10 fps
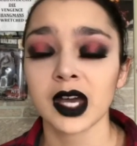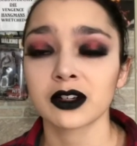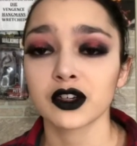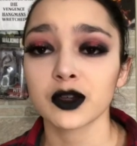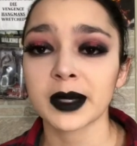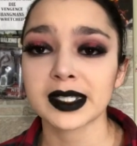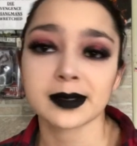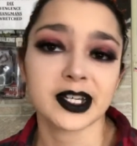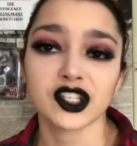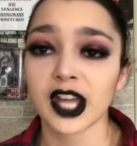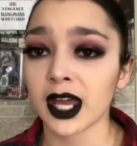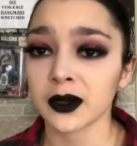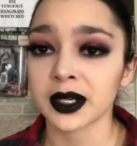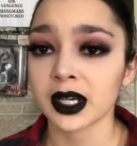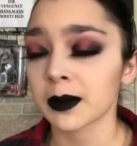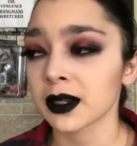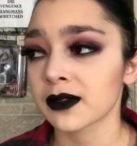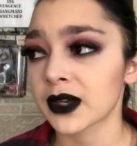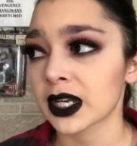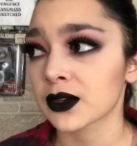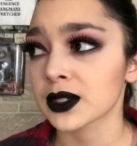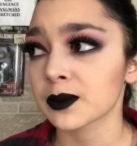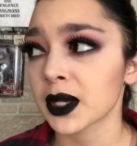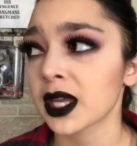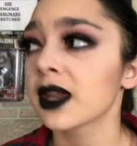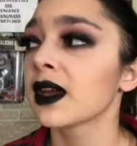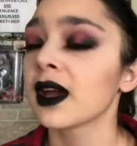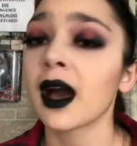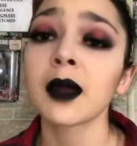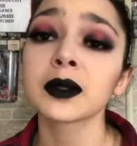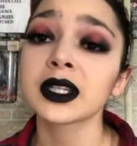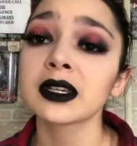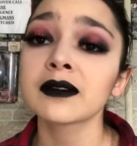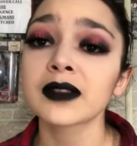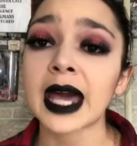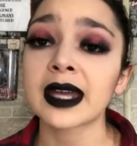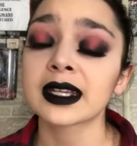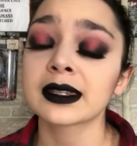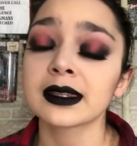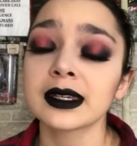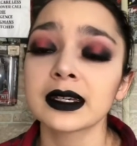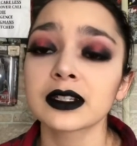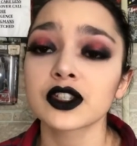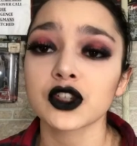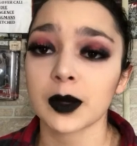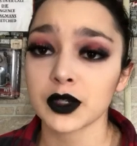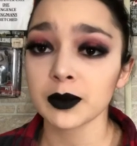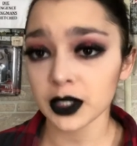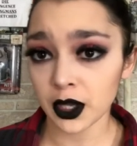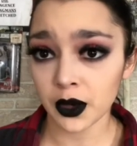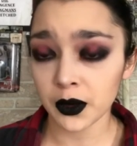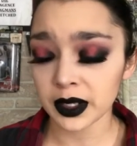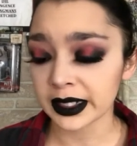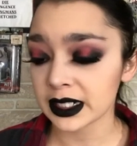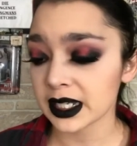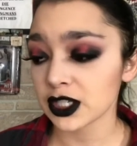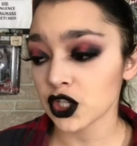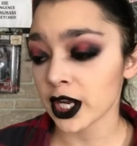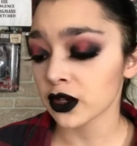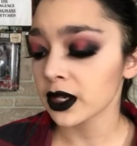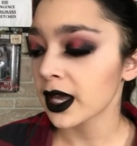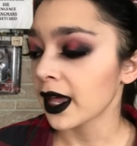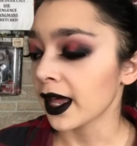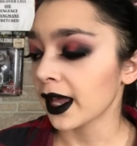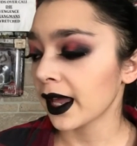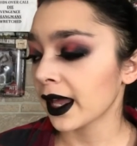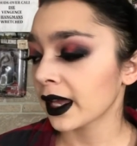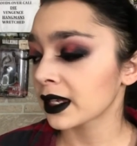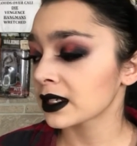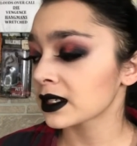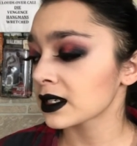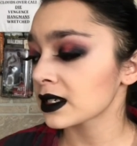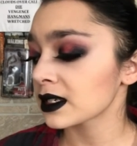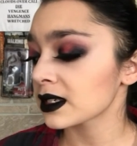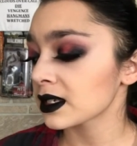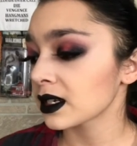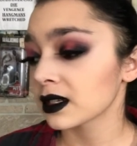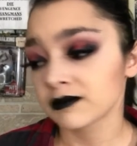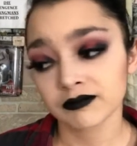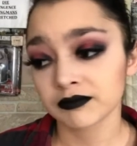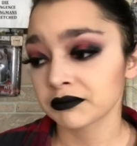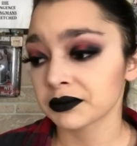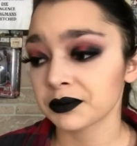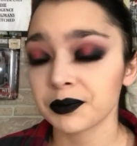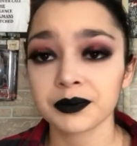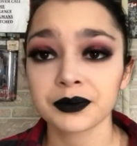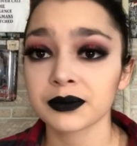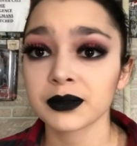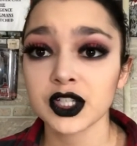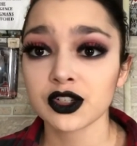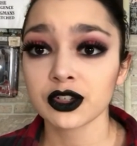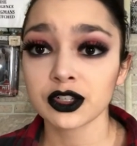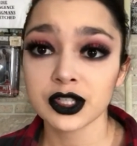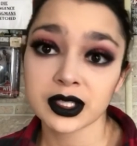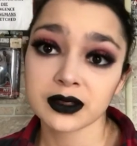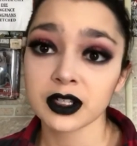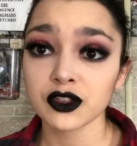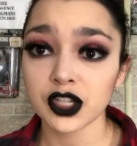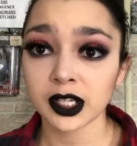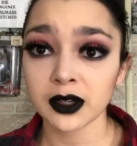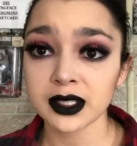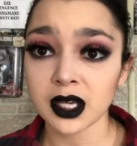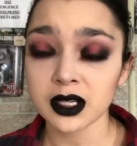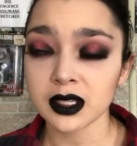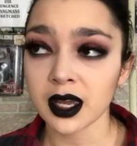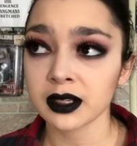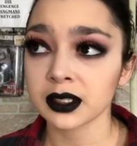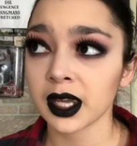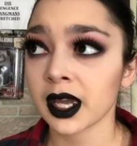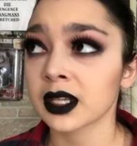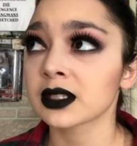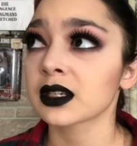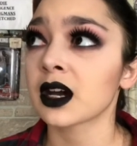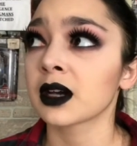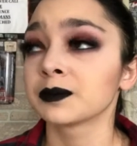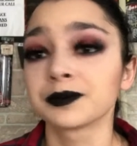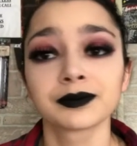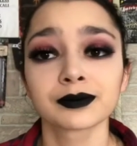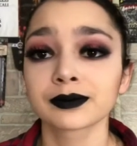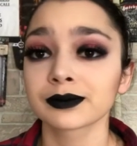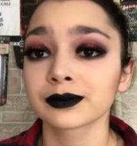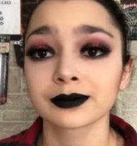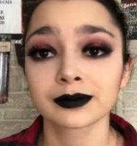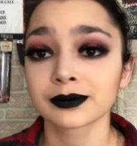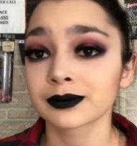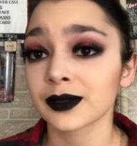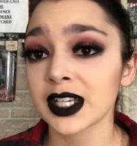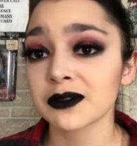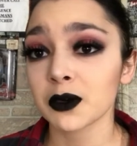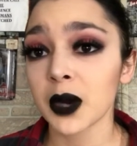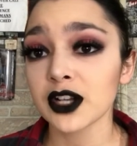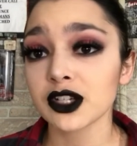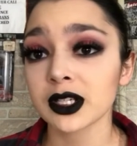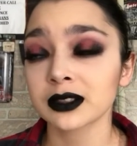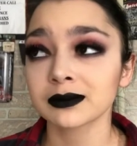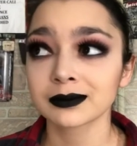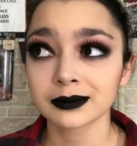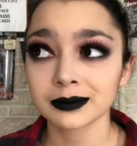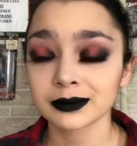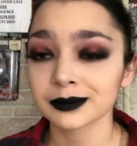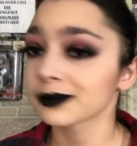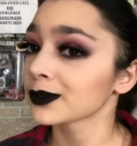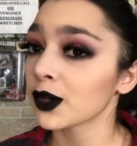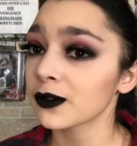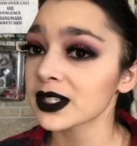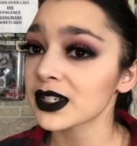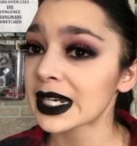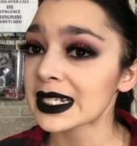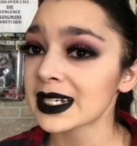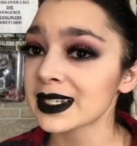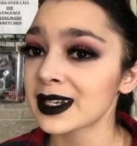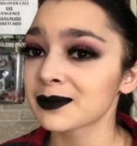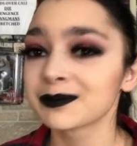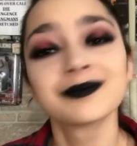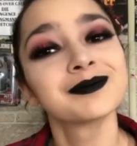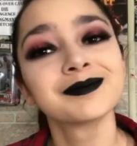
don't know, you might see my shadow in a couple of the videos, but I will leave that in the description below, a link to his channel, and be sure to just, you know, check out his content. And thanks for watching. Hopefully see you guys next time.